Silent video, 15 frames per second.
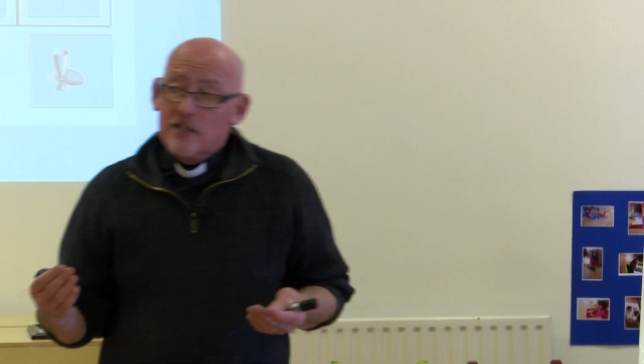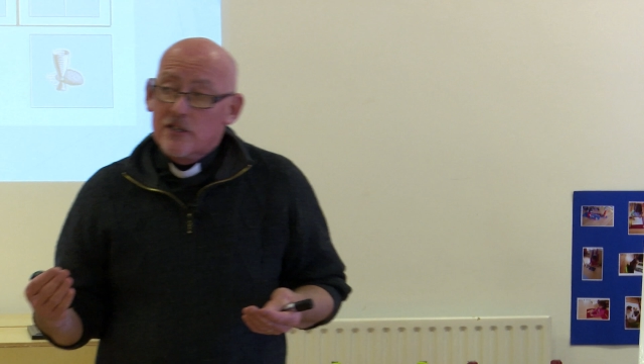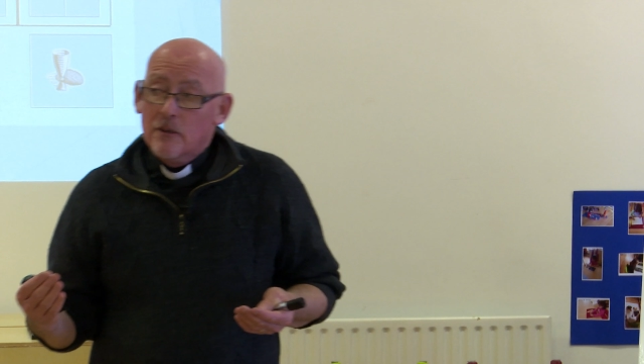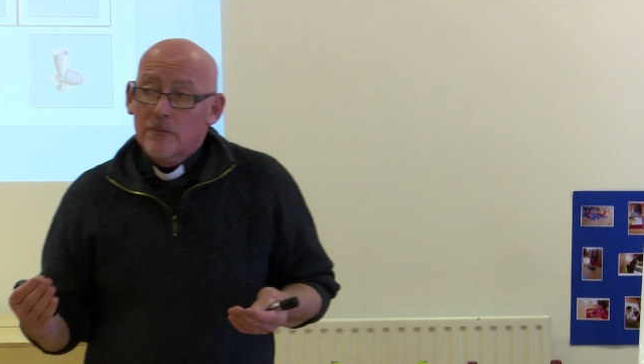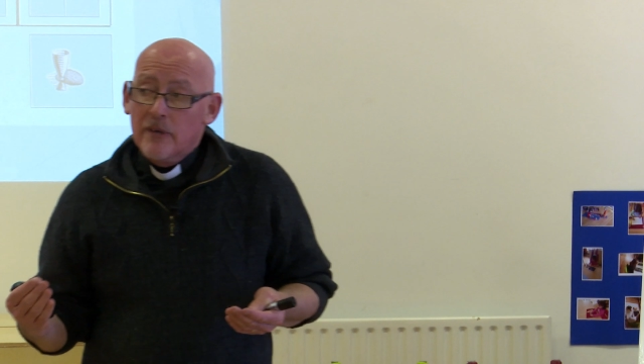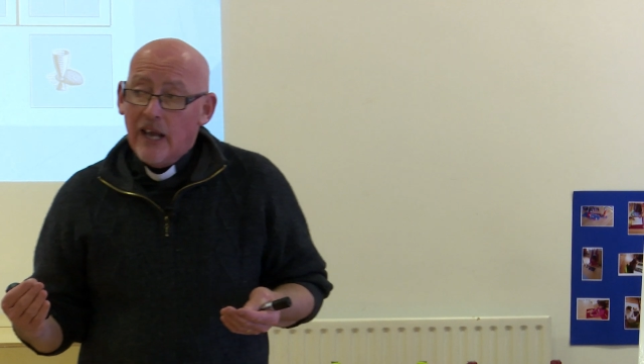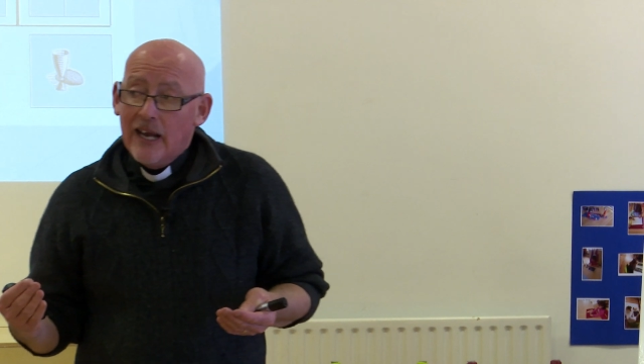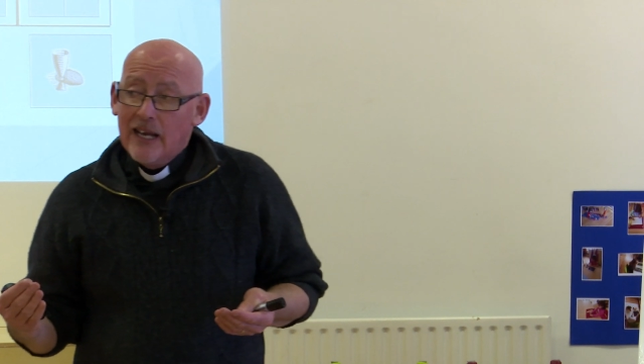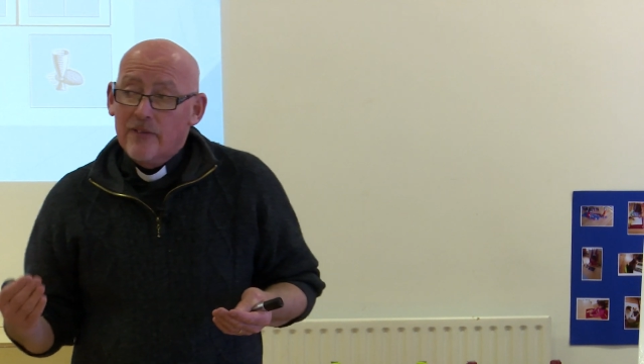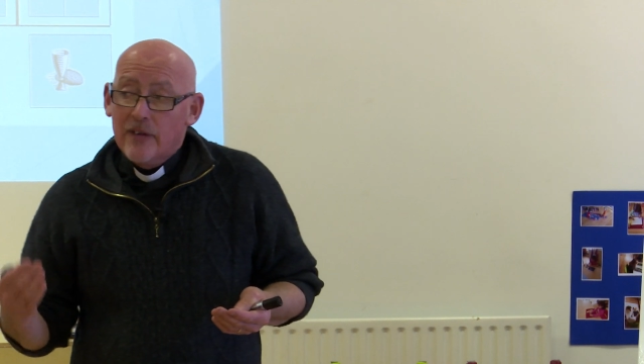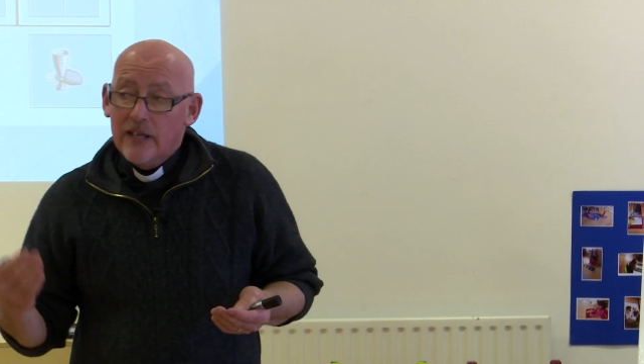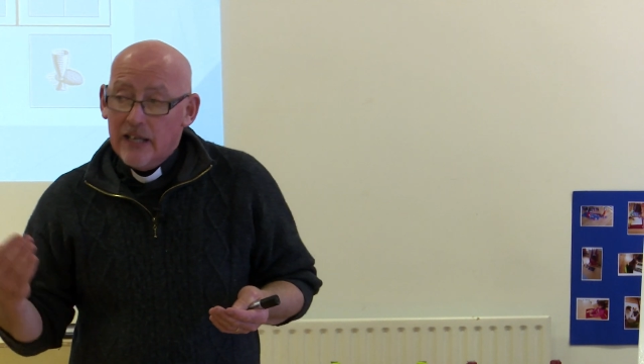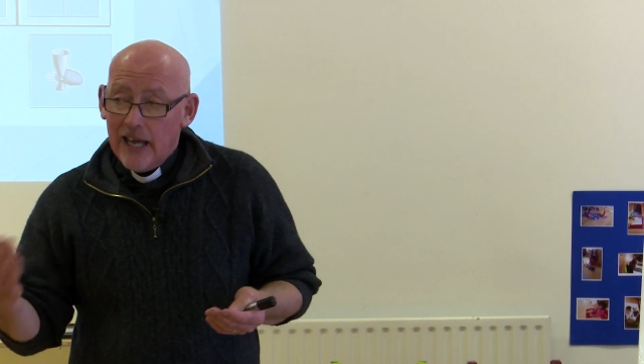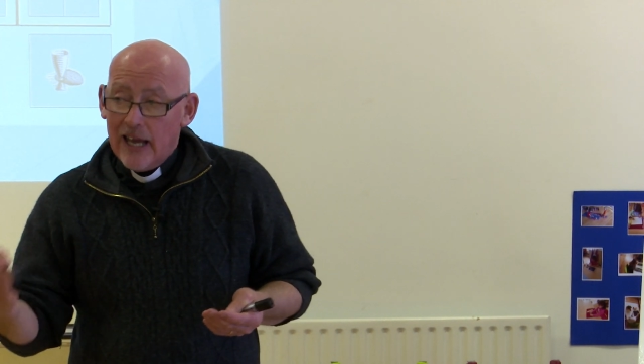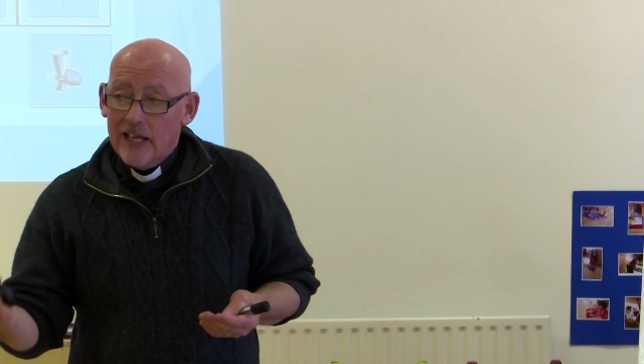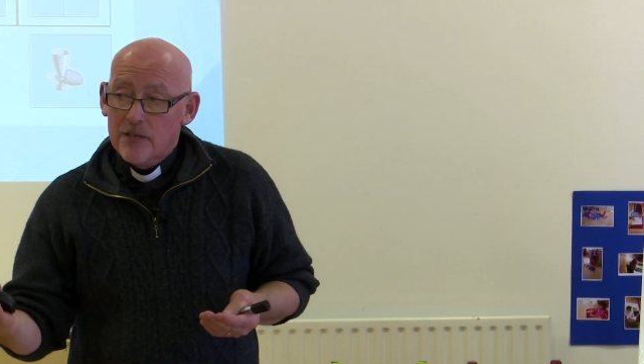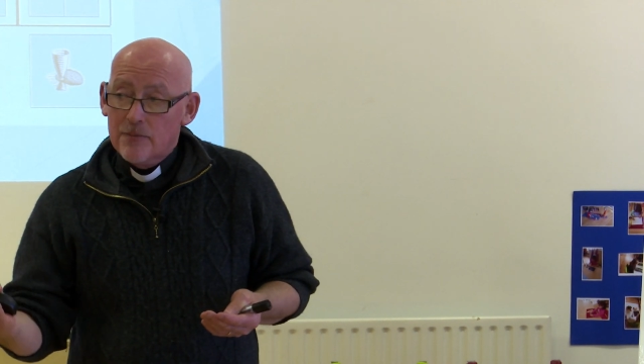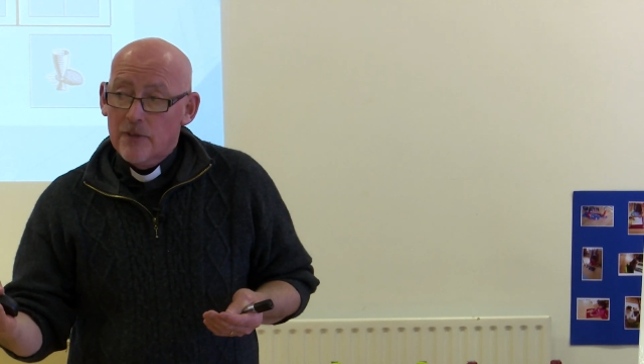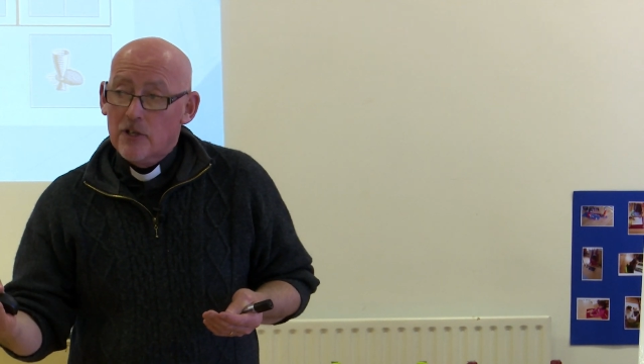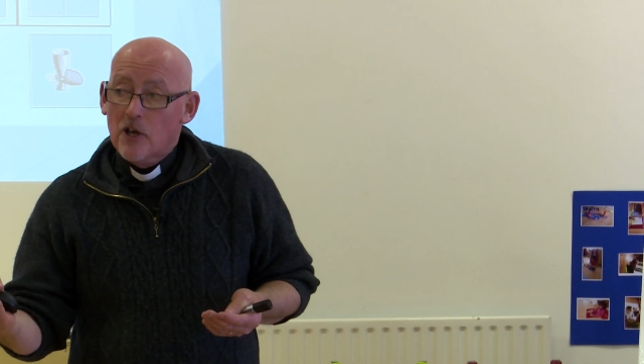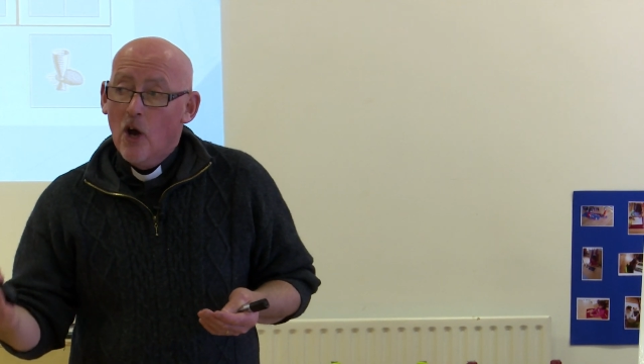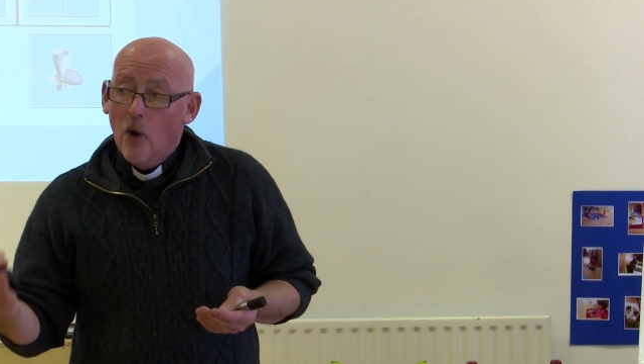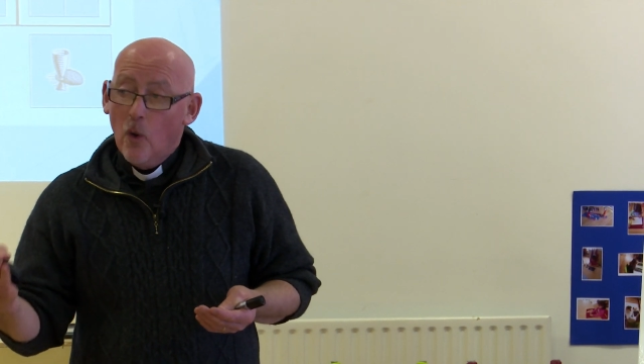some kind of engagement